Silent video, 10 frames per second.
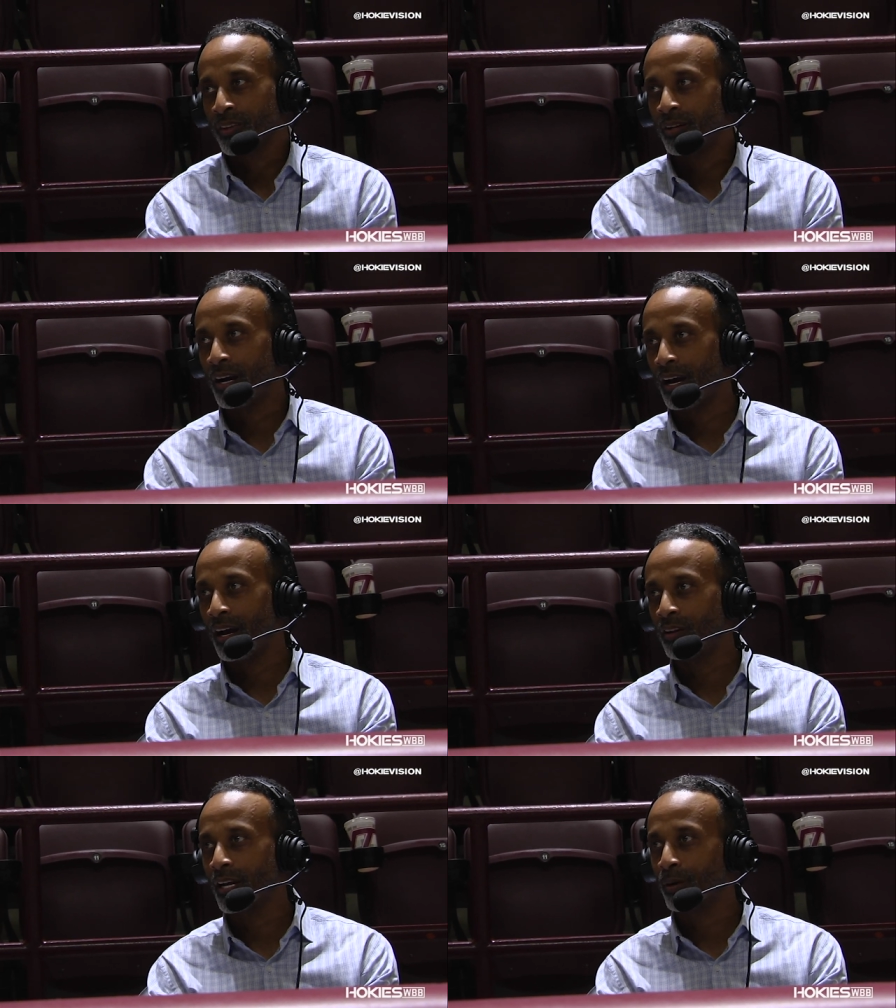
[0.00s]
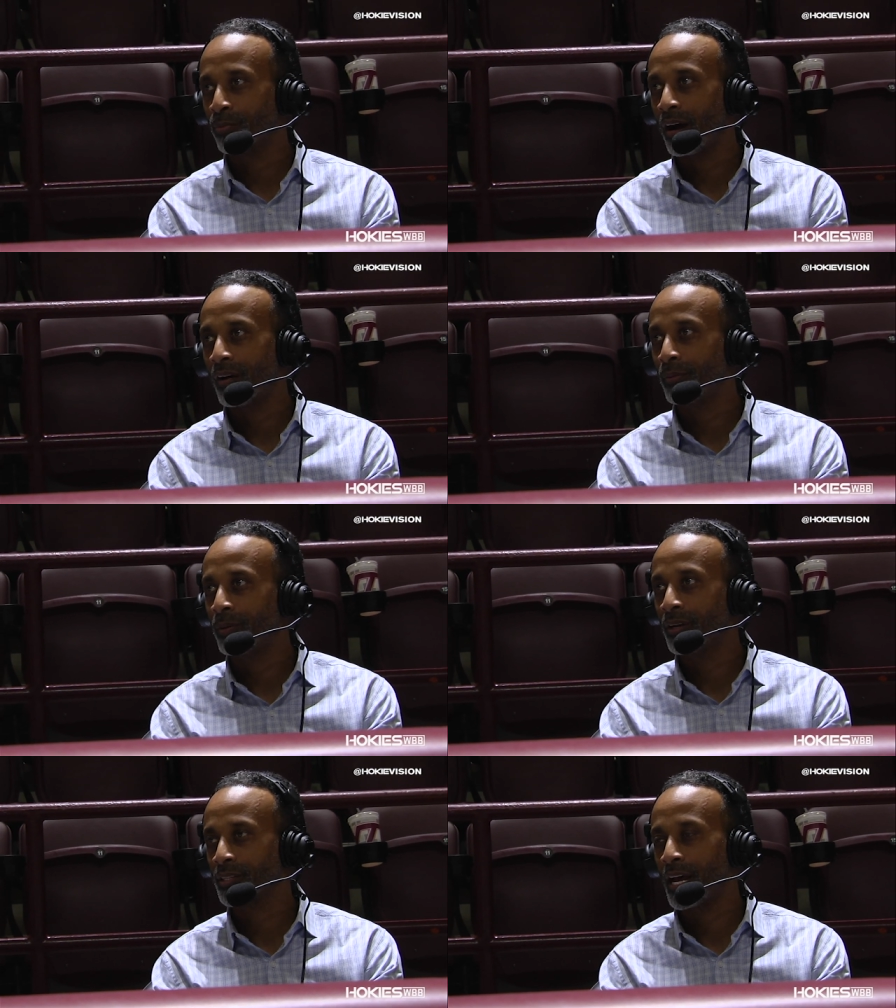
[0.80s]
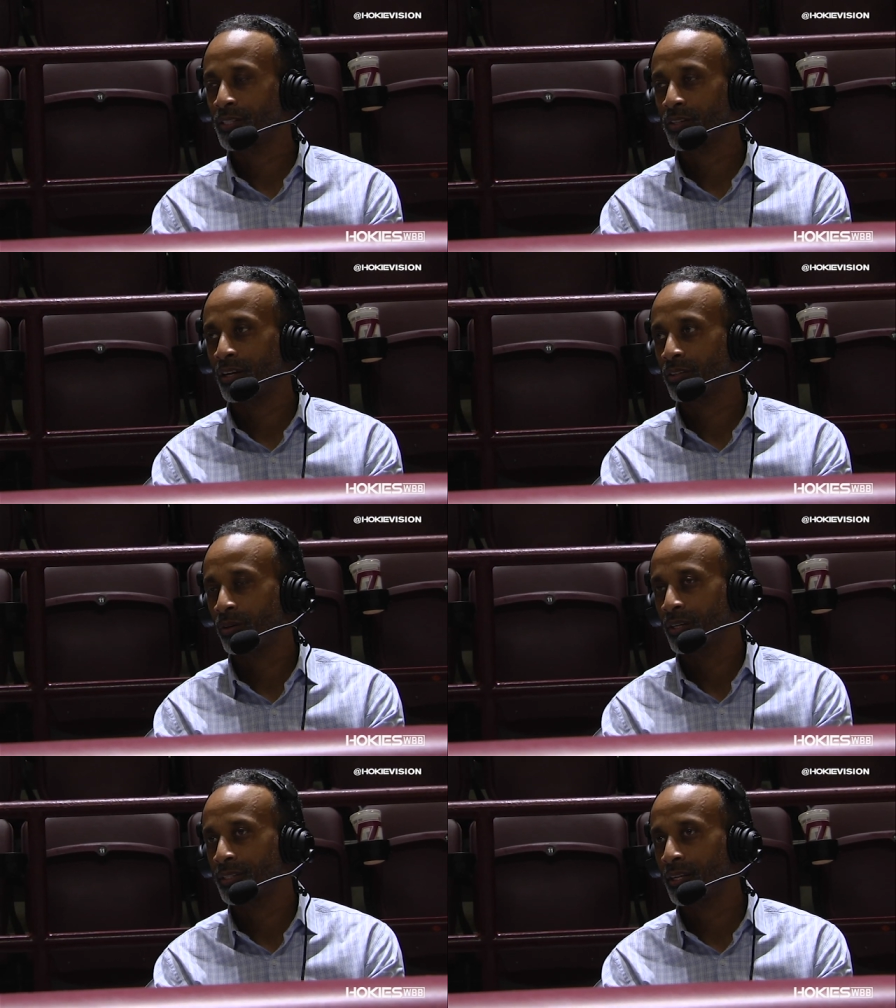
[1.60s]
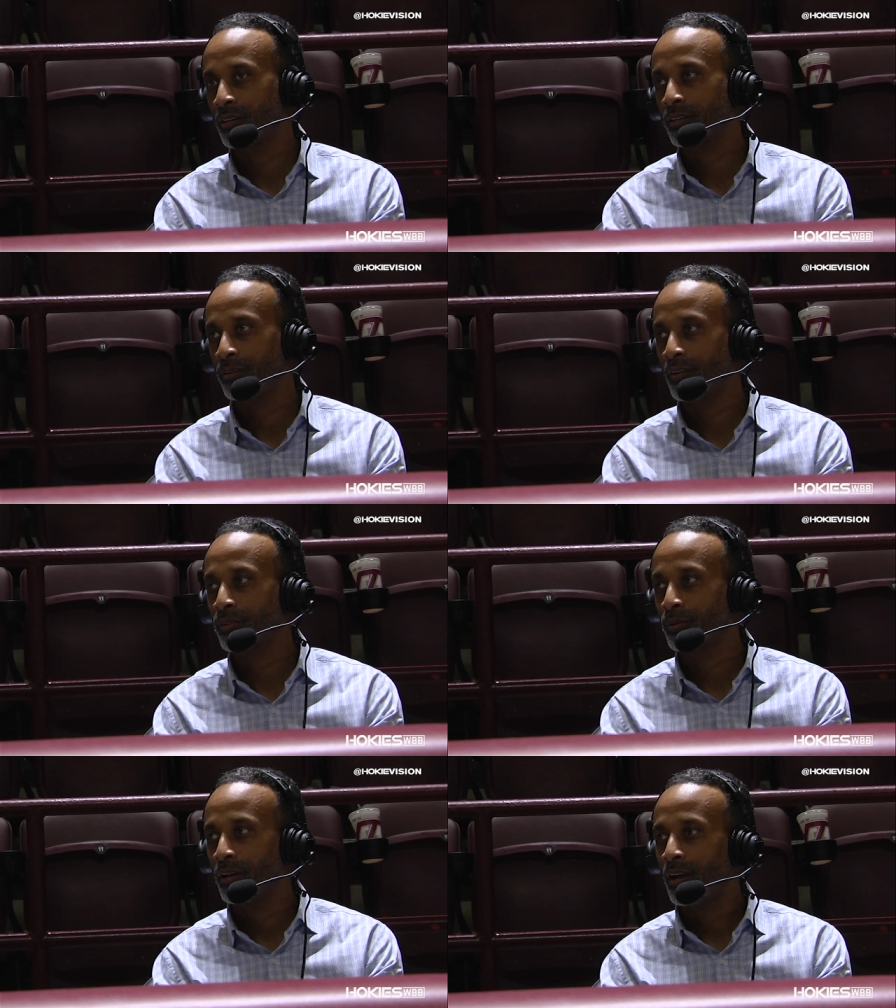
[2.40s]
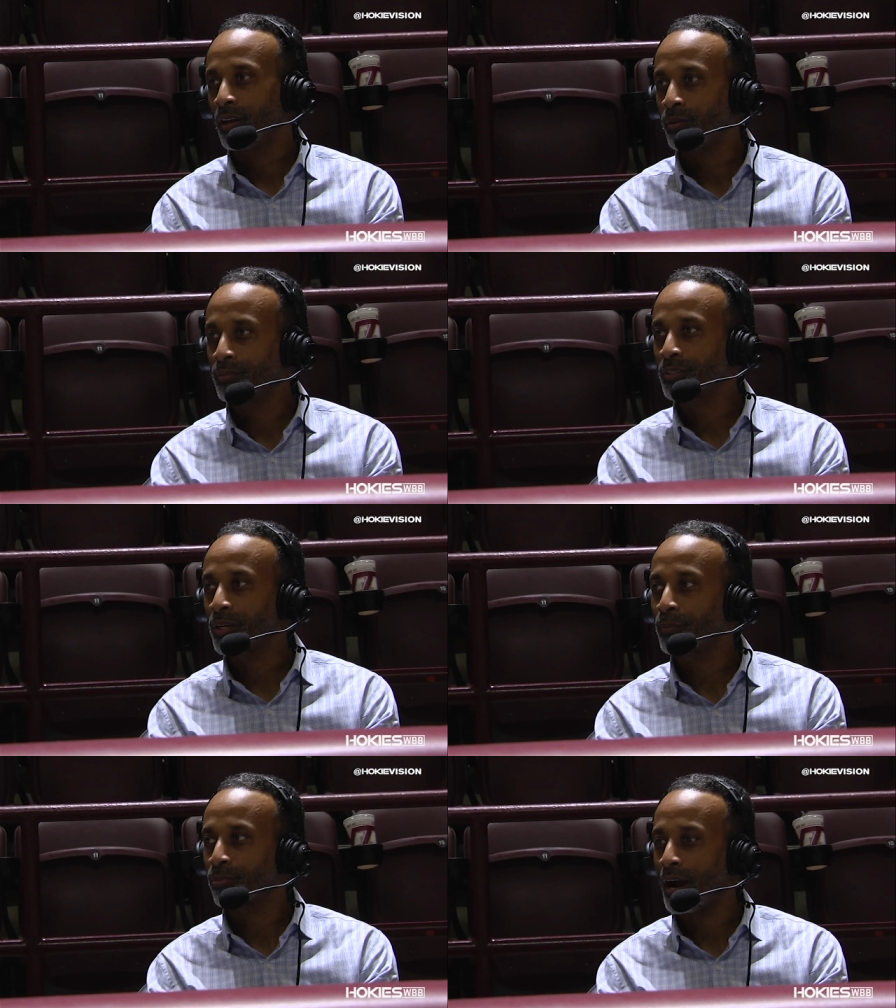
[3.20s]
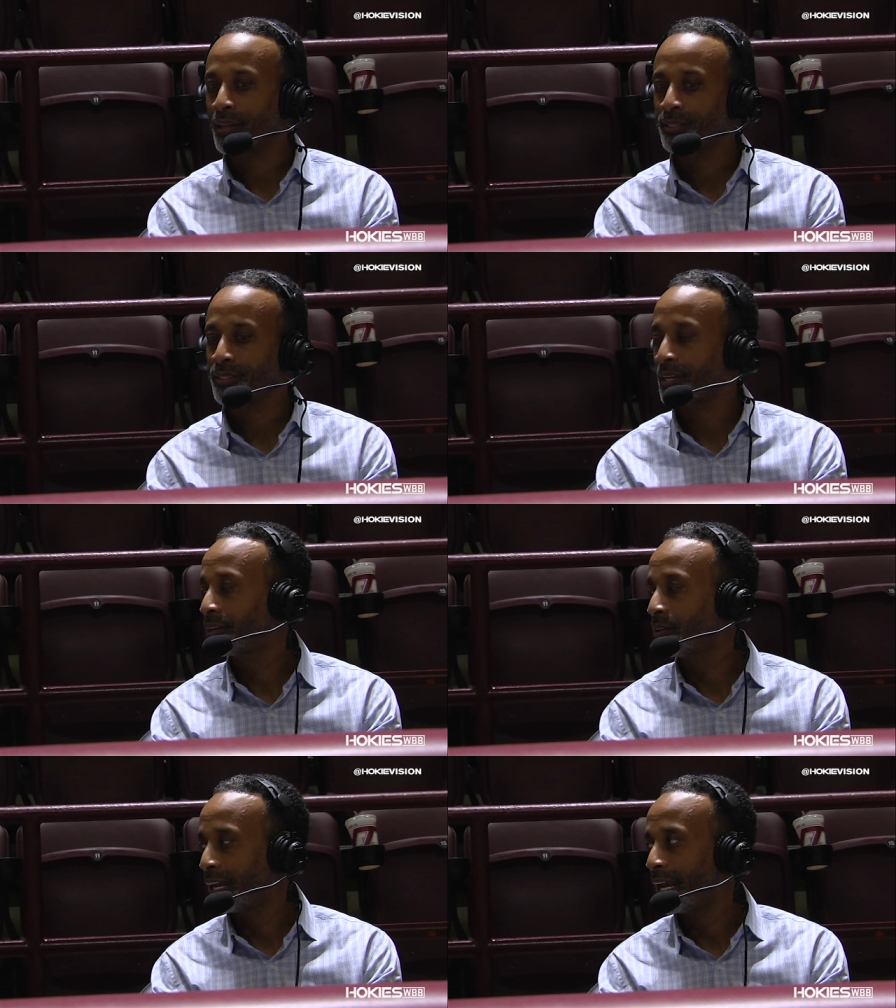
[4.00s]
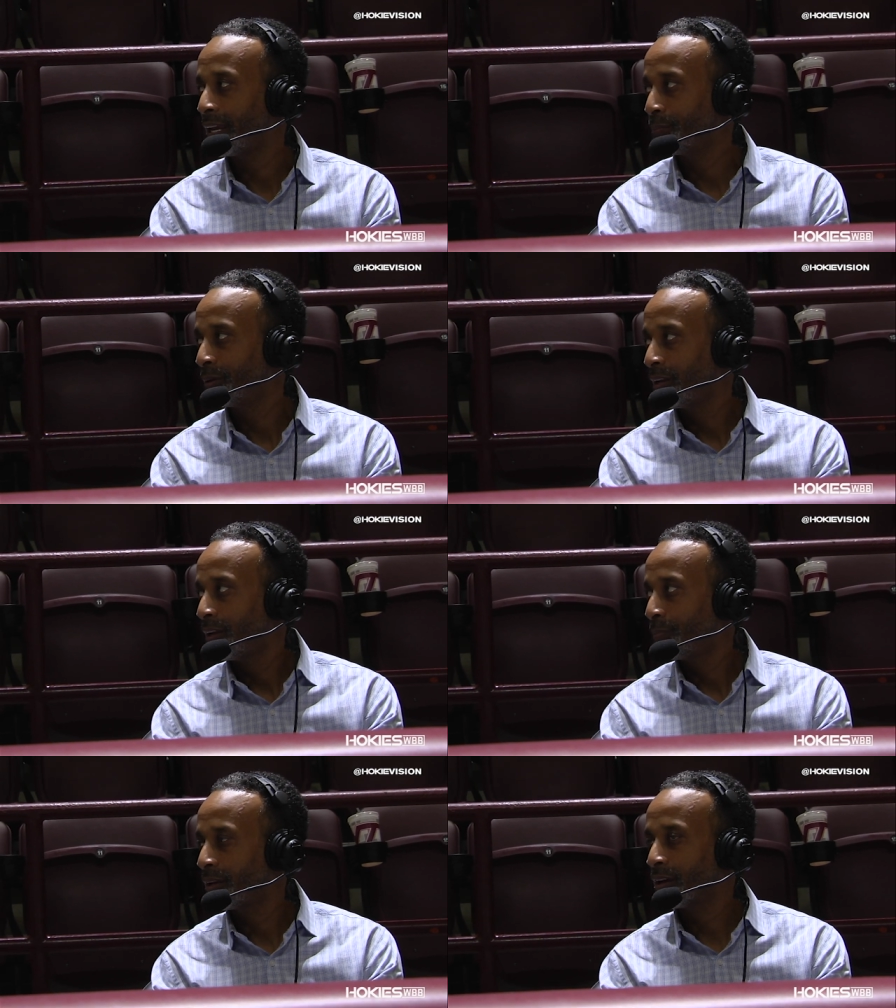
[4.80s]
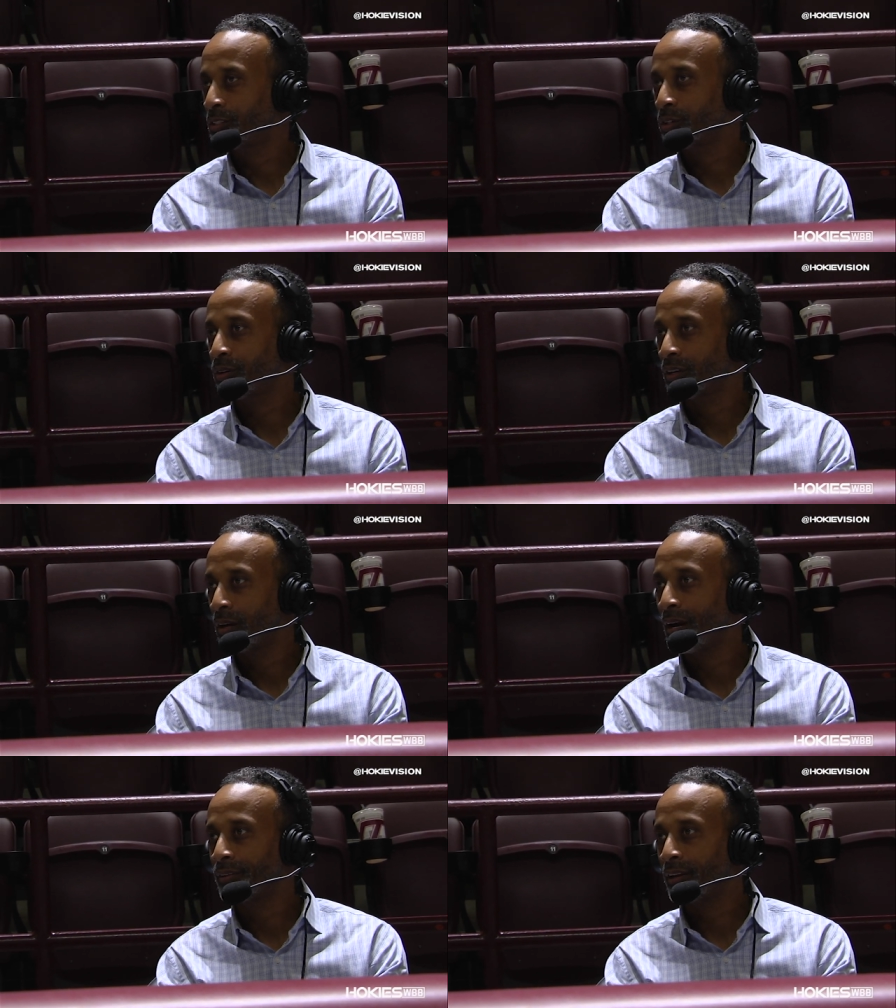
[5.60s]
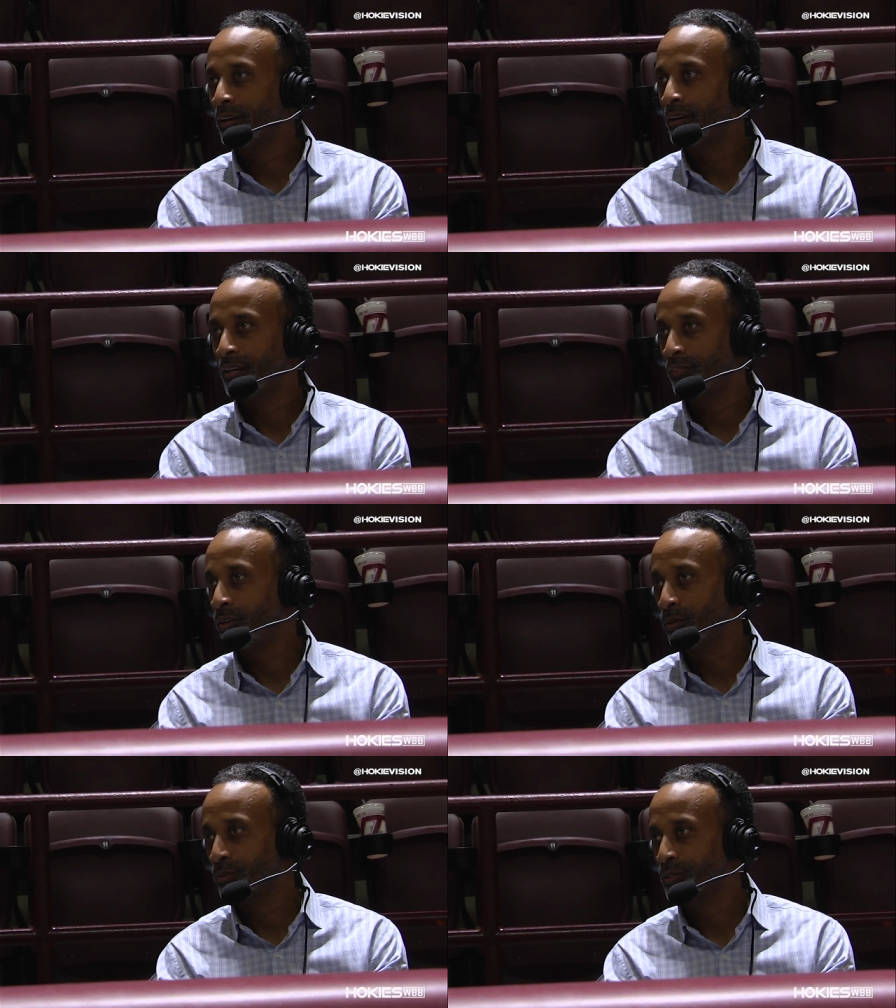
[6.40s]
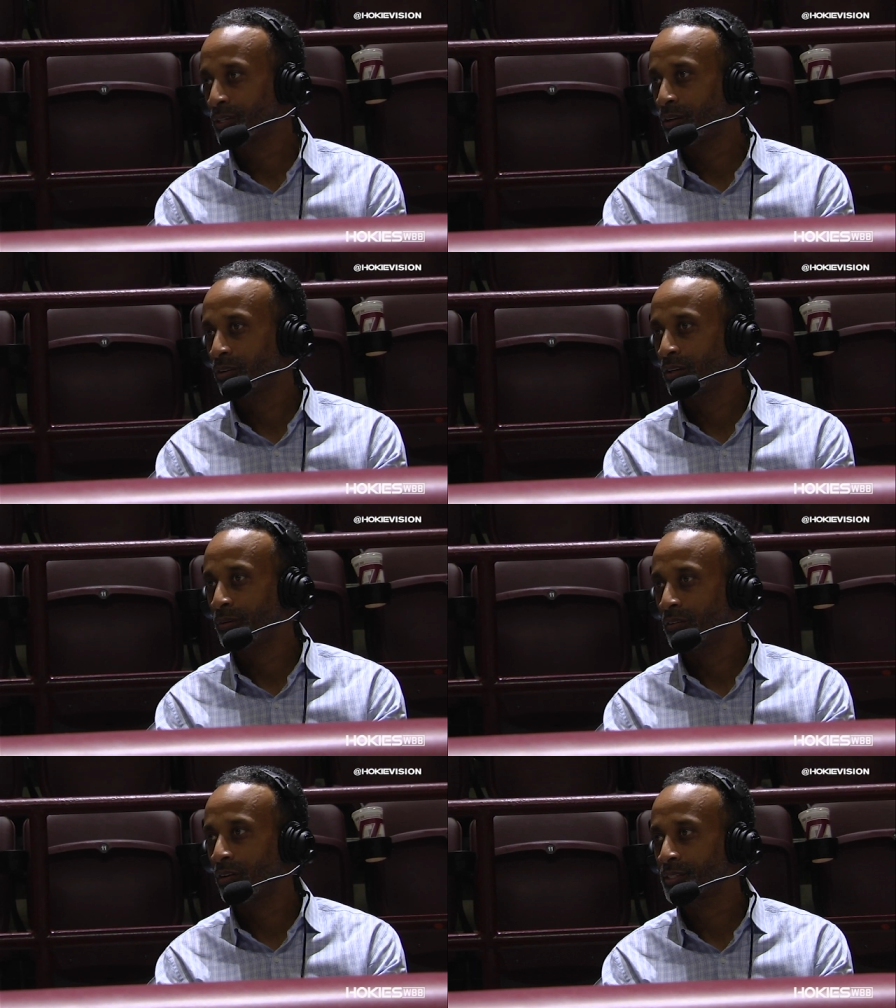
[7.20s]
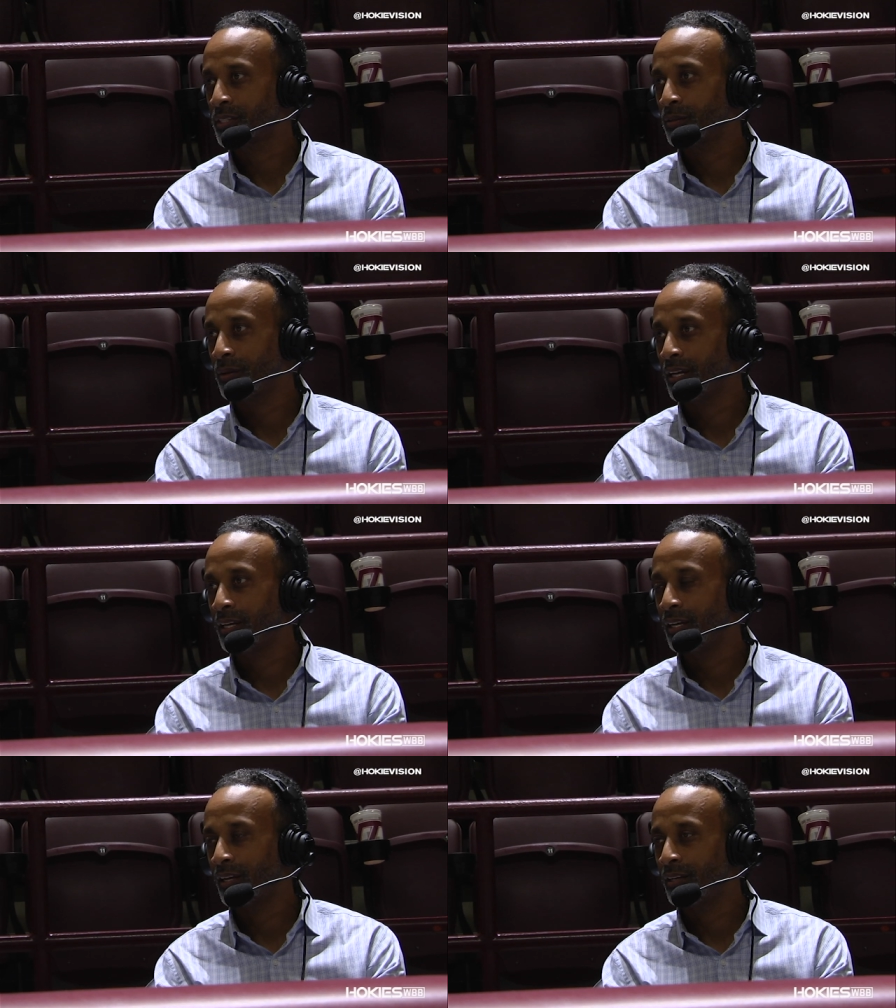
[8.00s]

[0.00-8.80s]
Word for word: you know, I, I look like a prophet because last year I told her I said, look, you have to you have to treat practices like your game because you're going to come out there, and if you don't do so, you're going to be rusty in the beginning.